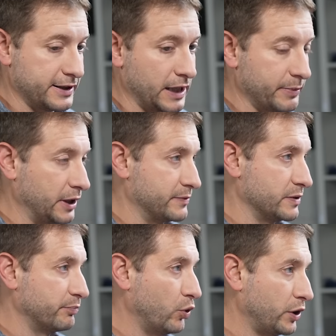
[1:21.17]
and that becomes
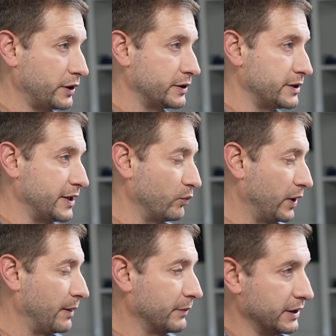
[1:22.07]
important in
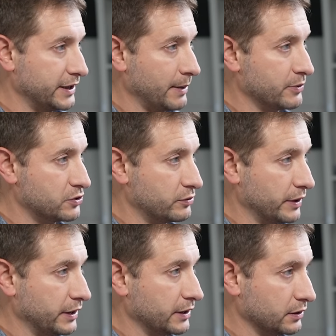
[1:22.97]
what I'm gonna
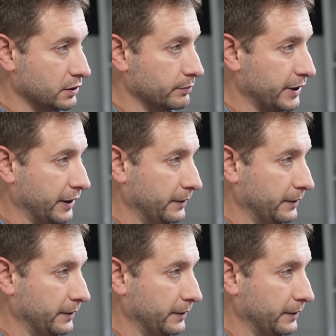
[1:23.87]
demonstrate in a little bit.